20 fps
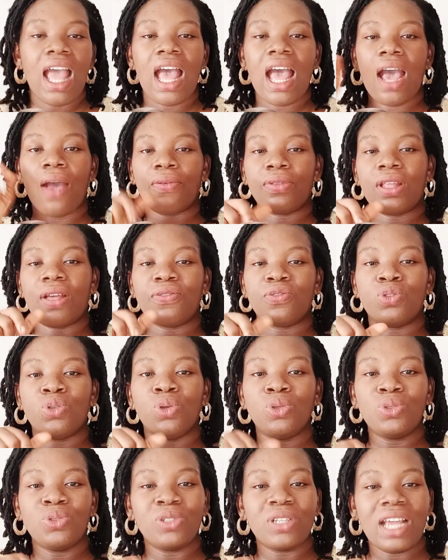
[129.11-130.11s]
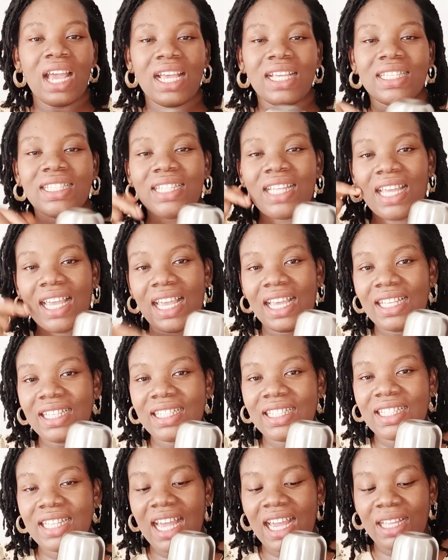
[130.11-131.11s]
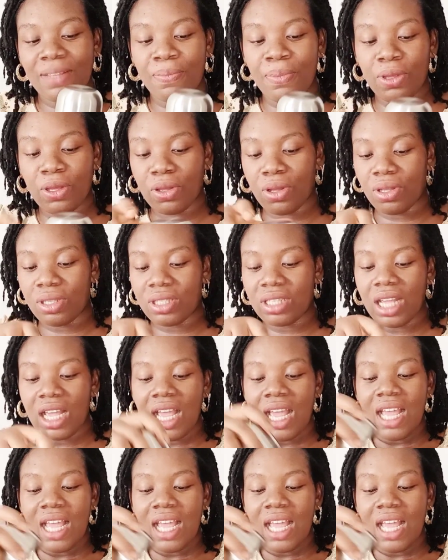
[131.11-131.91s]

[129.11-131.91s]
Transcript: I would have showed you guys the inside because